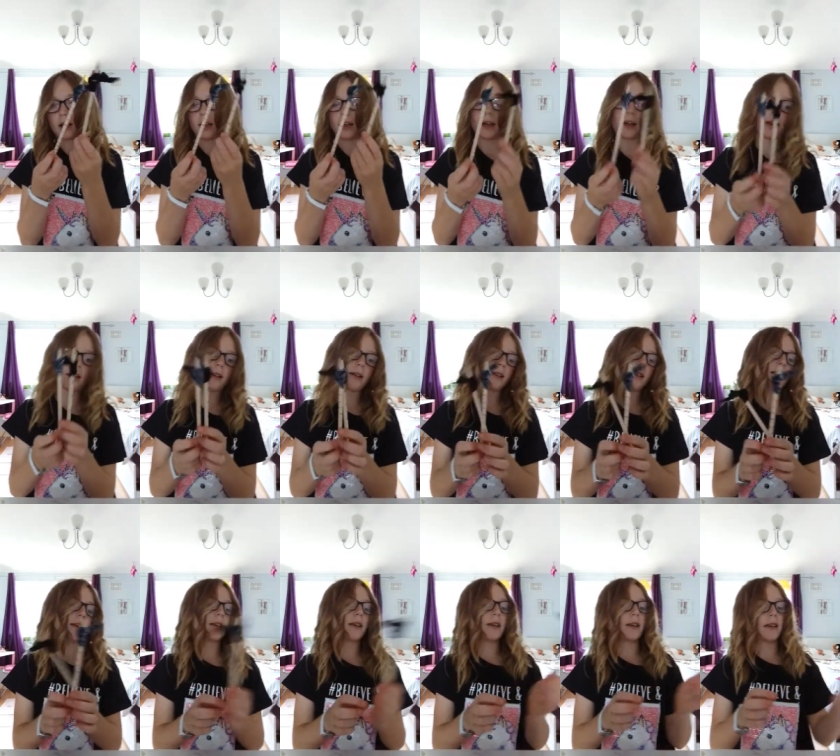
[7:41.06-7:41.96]
And
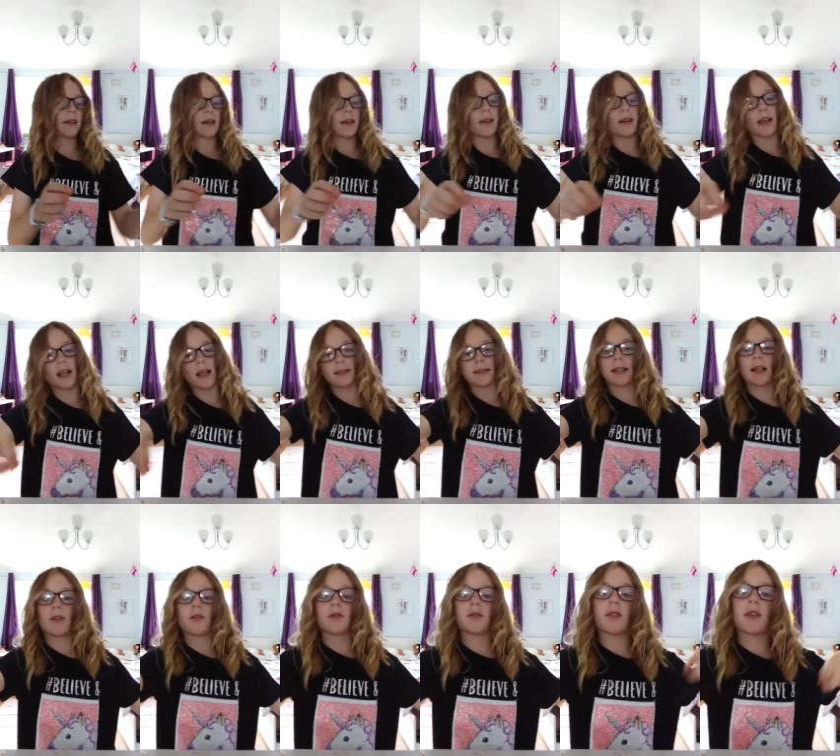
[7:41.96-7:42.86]
let's
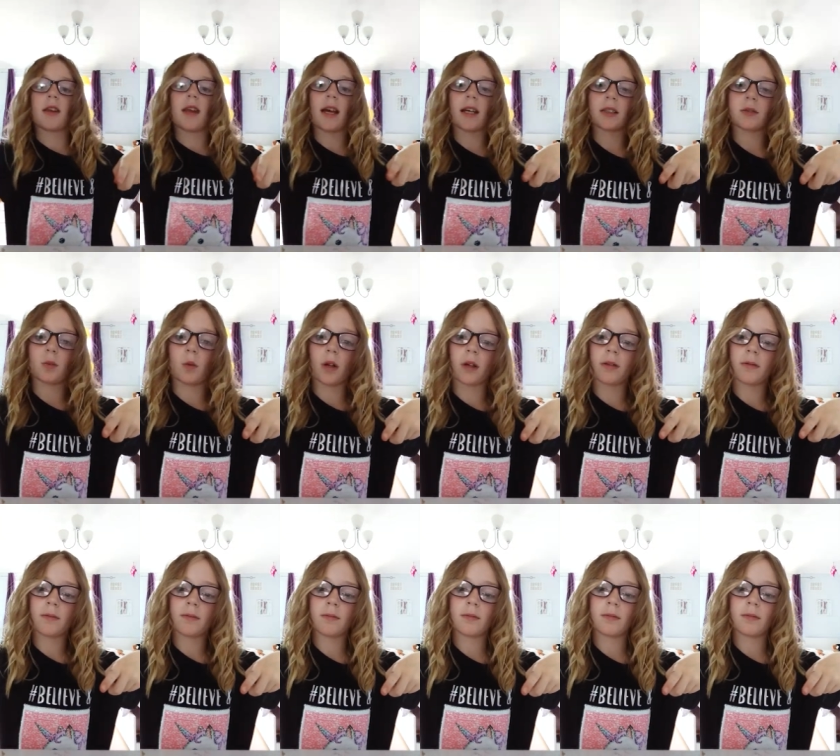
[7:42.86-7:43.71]
get on to the next one.